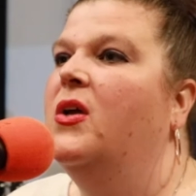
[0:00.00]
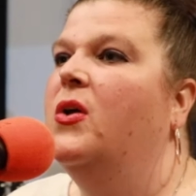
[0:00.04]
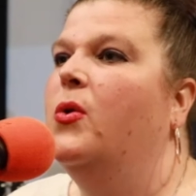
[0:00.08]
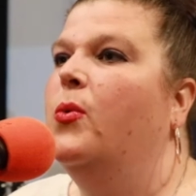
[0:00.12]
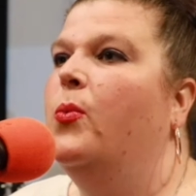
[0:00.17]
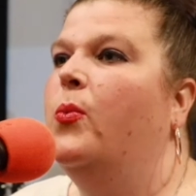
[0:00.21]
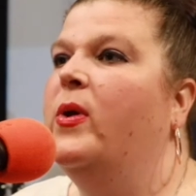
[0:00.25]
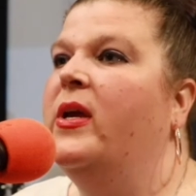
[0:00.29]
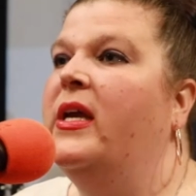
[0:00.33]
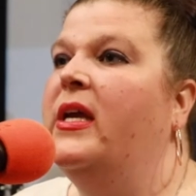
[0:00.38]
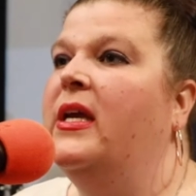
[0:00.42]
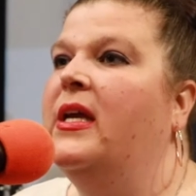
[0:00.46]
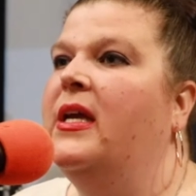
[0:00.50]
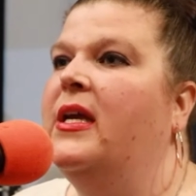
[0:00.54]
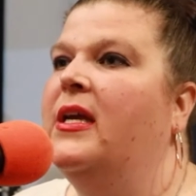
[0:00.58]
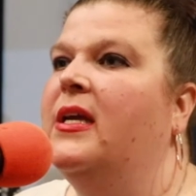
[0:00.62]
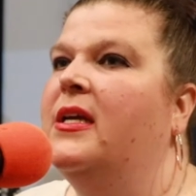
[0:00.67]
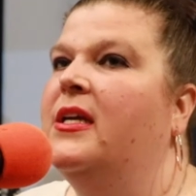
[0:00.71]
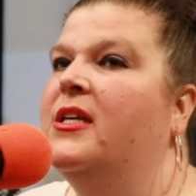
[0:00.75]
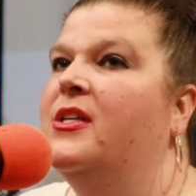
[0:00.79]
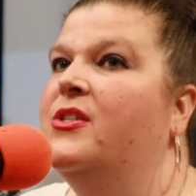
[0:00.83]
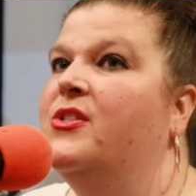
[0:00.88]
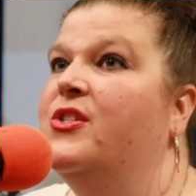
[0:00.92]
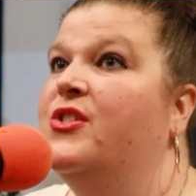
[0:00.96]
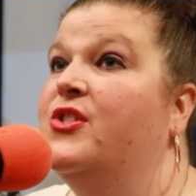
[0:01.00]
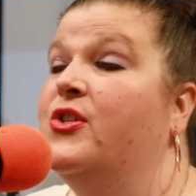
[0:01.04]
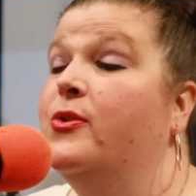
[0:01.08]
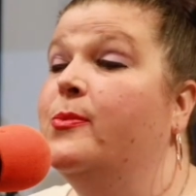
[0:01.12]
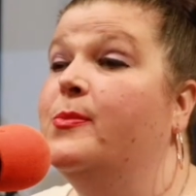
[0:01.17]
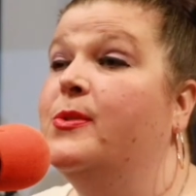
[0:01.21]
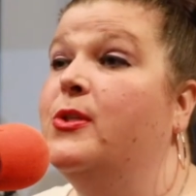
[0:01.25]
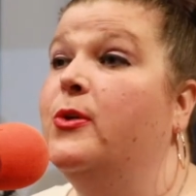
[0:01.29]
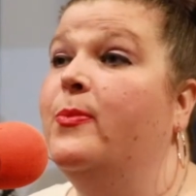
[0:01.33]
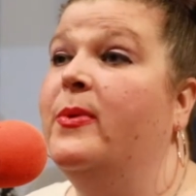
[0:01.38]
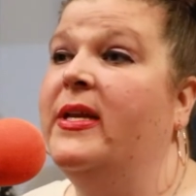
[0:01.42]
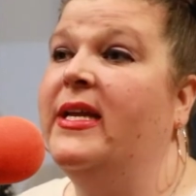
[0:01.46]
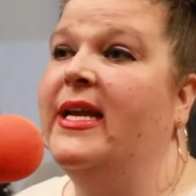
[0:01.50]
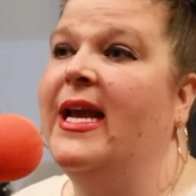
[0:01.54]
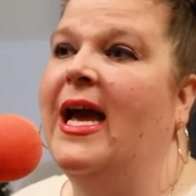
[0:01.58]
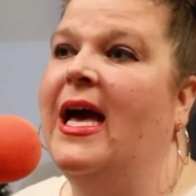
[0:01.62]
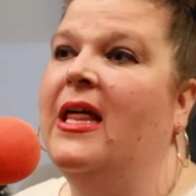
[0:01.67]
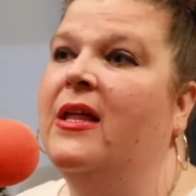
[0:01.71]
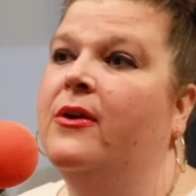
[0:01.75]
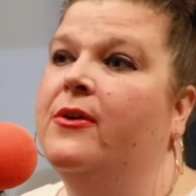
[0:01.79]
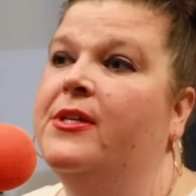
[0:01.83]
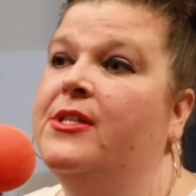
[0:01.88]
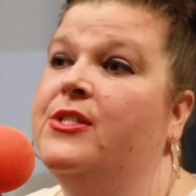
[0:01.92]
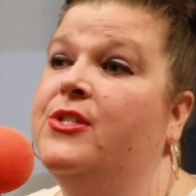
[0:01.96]
we consume so many
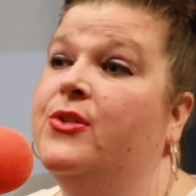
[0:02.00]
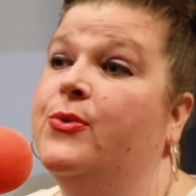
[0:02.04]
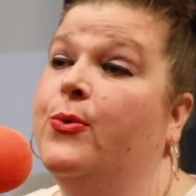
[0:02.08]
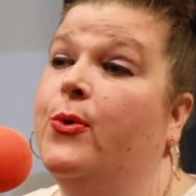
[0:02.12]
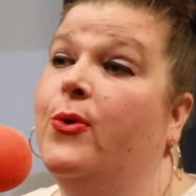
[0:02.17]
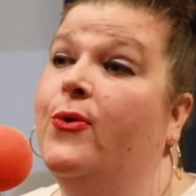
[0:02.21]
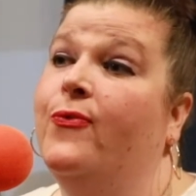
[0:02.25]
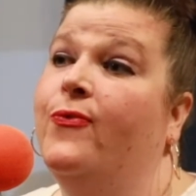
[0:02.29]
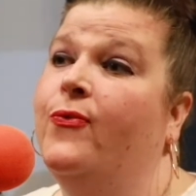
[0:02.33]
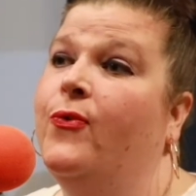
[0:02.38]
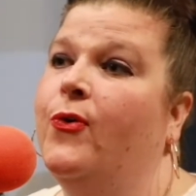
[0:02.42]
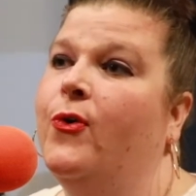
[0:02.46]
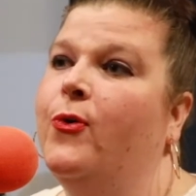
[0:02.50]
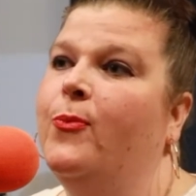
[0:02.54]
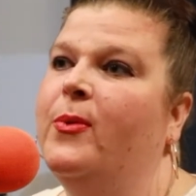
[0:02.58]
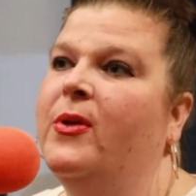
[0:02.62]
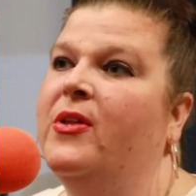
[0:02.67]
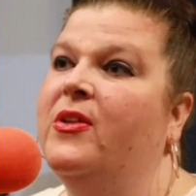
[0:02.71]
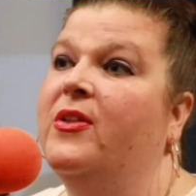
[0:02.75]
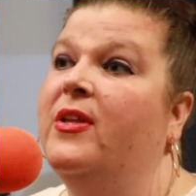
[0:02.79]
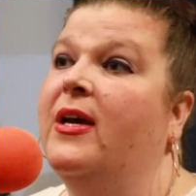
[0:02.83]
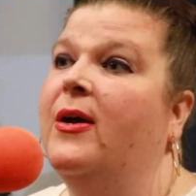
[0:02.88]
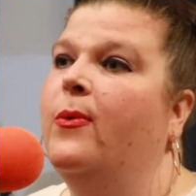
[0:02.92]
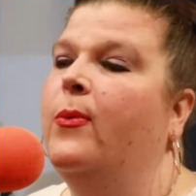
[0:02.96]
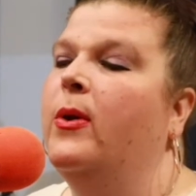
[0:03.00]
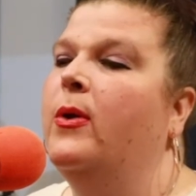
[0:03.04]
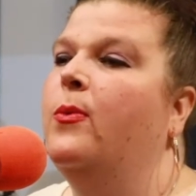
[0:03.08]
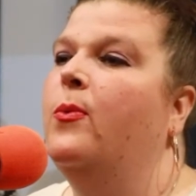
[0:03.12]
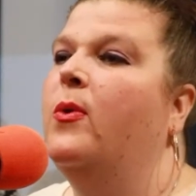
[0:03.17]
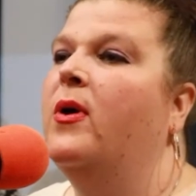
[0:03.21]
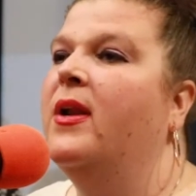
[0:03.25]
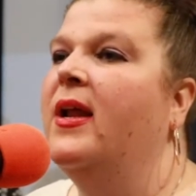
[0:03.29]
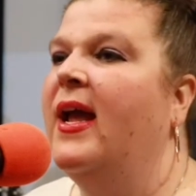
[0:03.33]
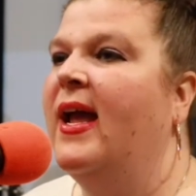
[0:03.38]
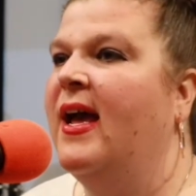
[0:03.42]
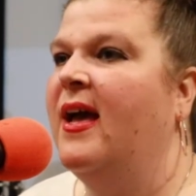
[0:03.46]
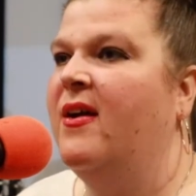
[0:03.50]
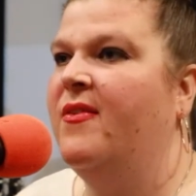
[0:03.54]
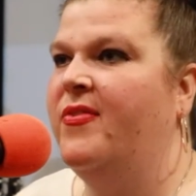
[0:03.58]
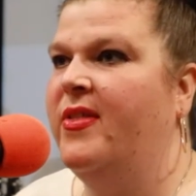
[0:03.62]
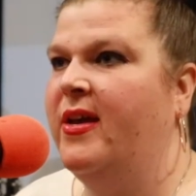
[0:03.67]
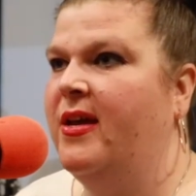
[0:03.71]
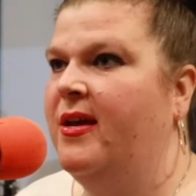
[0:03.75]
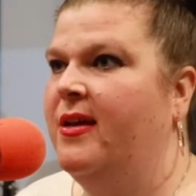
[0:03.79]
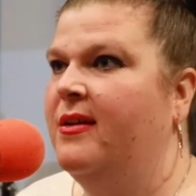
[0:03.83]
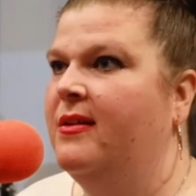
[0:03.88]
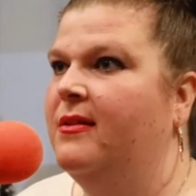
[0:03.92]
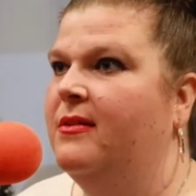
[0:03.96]
calories through our formula that we want to have
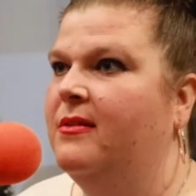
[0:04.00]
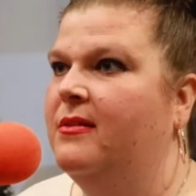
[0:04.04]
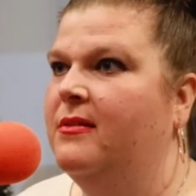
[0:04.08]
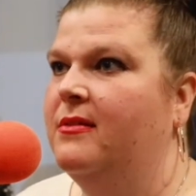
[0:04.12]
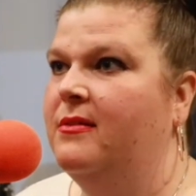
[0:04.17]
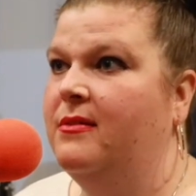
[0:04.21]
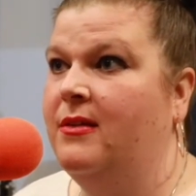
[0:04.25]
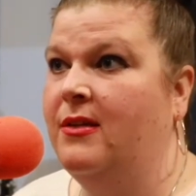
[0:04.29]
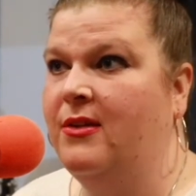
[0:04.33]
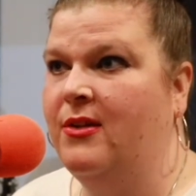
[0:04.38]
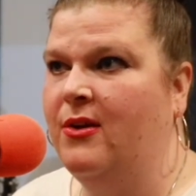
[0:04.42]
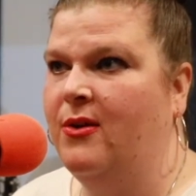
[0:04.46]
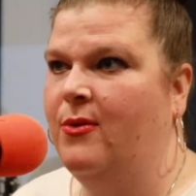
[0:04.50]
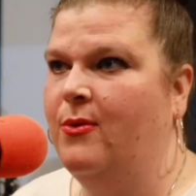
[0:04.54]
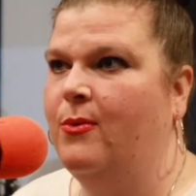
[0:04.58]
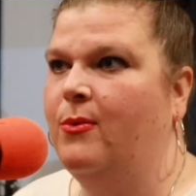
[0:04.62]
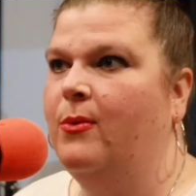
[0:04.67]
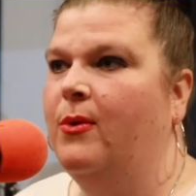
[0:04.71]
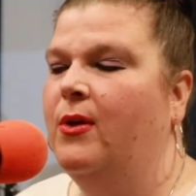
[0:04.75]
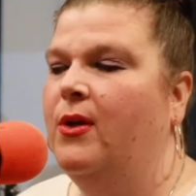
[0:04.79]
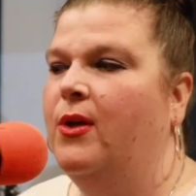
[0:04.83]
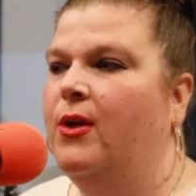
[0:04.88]
that, you know,